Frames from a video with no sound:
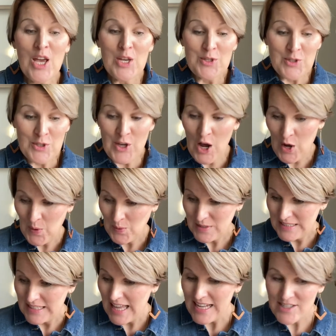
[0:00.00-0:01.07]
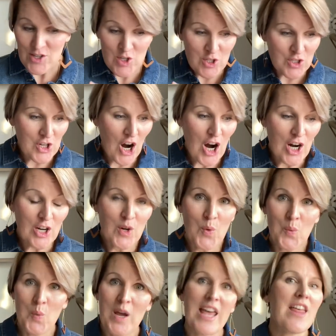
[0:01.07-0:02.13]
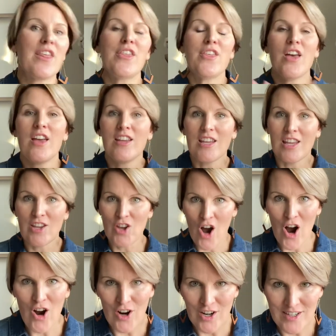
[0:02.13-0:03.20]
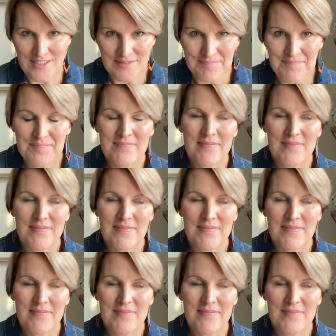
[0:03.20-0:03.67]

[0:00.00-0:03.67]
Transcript: So let's start with yarn.